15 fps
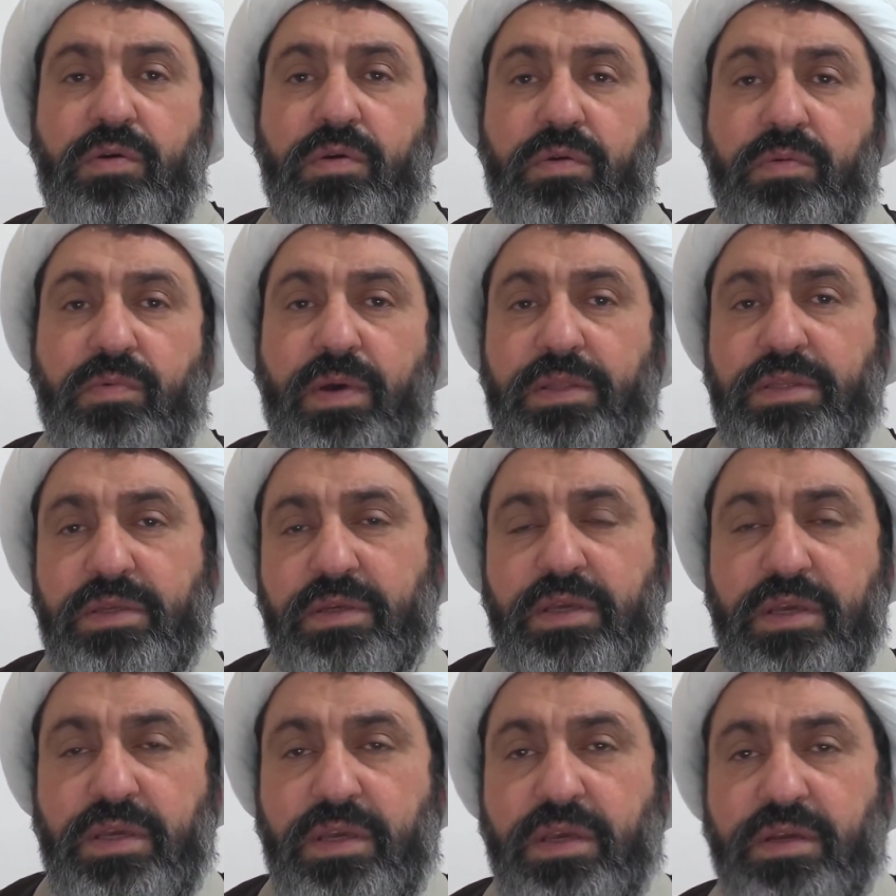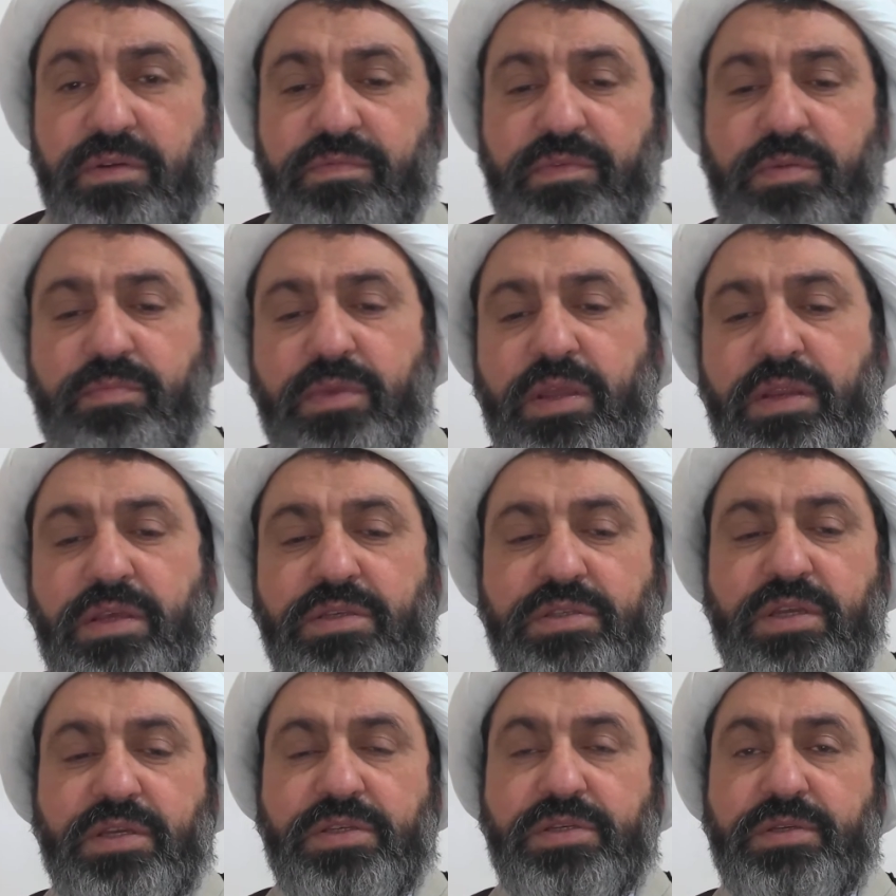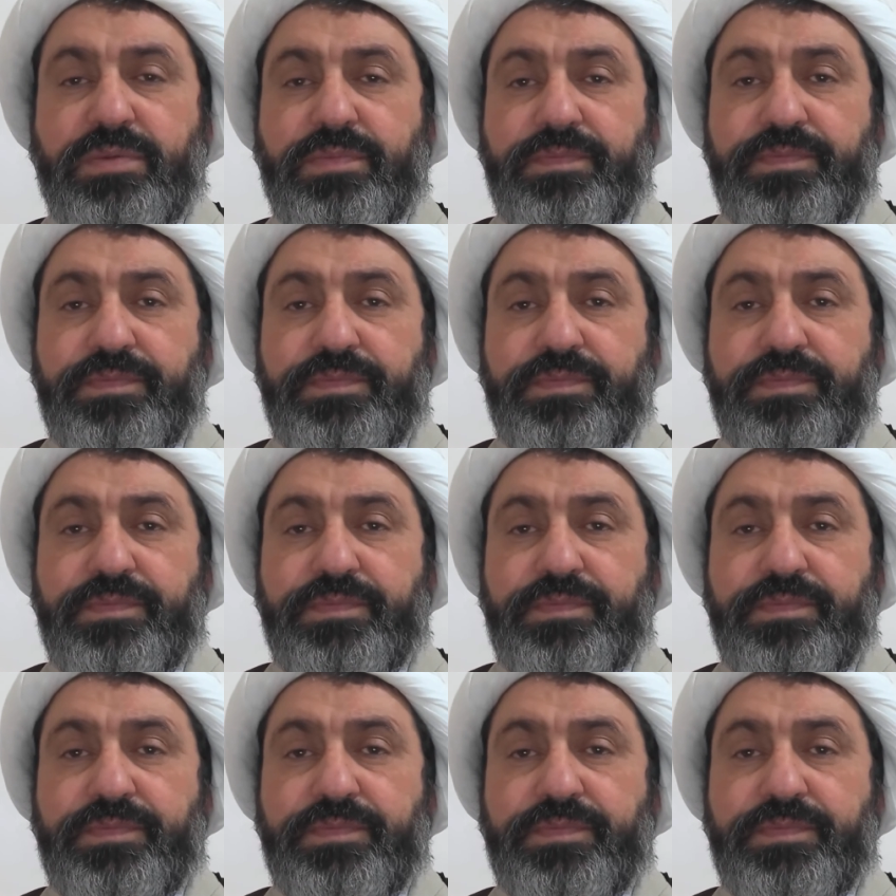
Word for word: What here we mean is this,